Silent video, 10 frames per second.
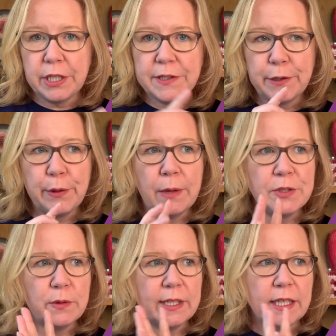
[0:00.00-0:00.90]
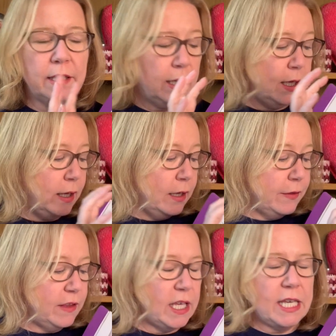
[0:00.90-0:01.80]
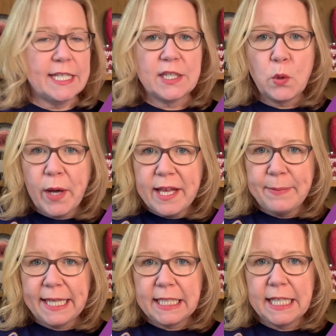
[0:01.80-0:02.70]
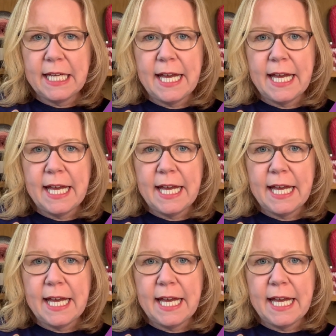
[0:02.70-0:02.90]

So I'm doing the square blanket